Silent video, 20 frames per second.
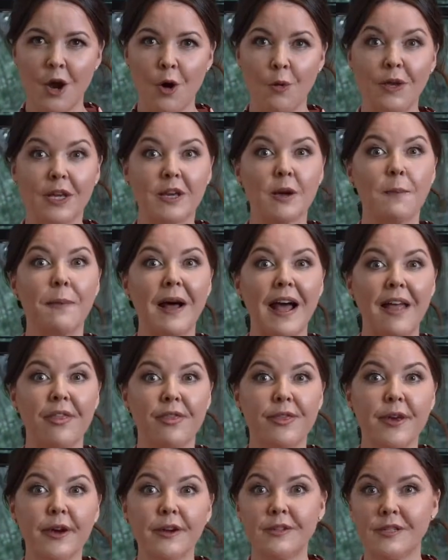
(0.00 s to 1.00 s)
we
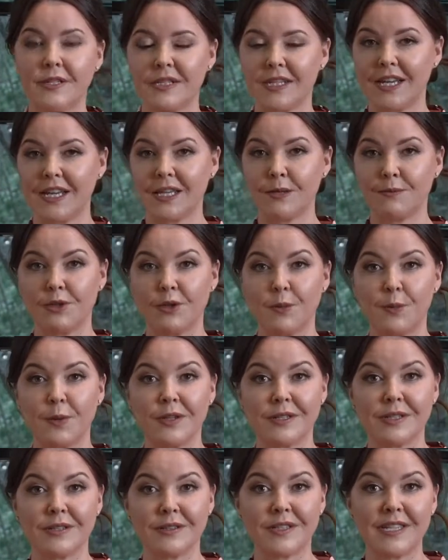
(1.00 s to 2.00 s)
combine those together with your
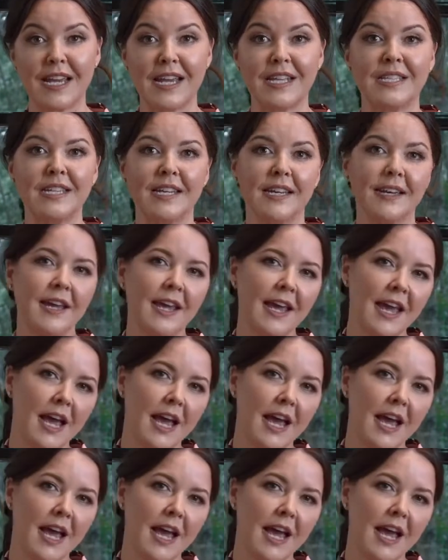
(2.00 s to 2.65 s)
personal data,